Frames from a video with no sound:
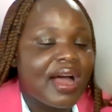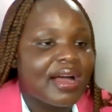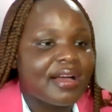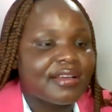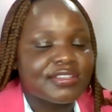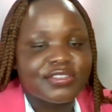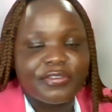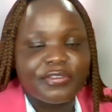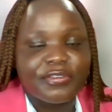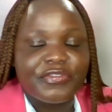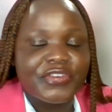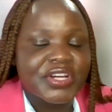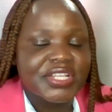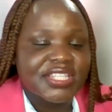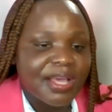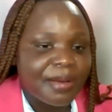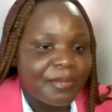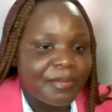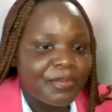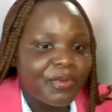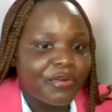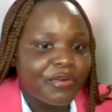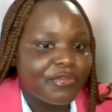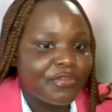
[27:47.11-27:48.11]
So for
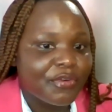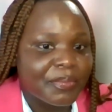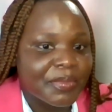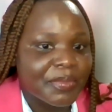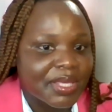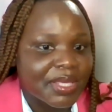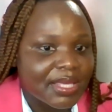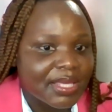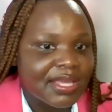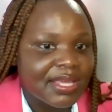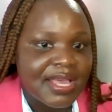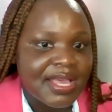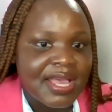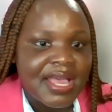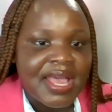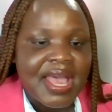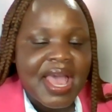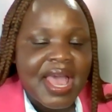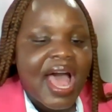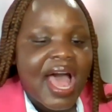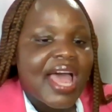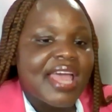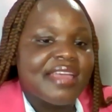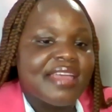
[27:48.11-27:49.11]
example, for me,
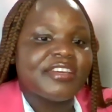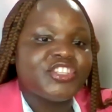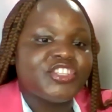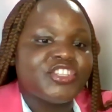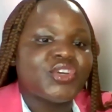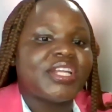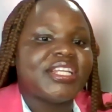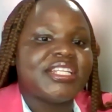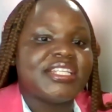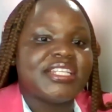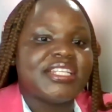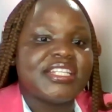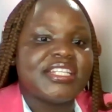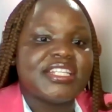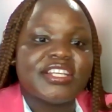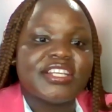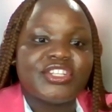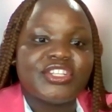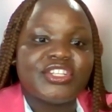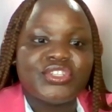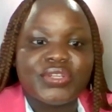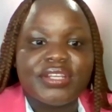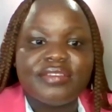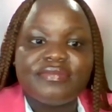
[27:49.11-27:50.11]
I eventually
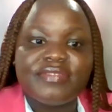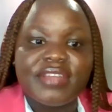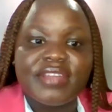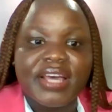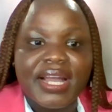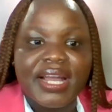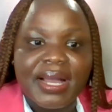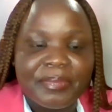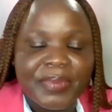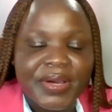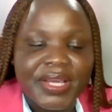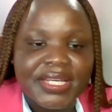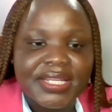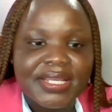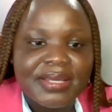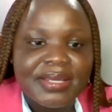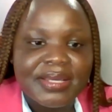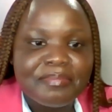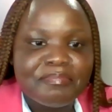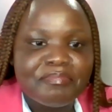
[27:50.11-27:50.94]
needed to leave the company,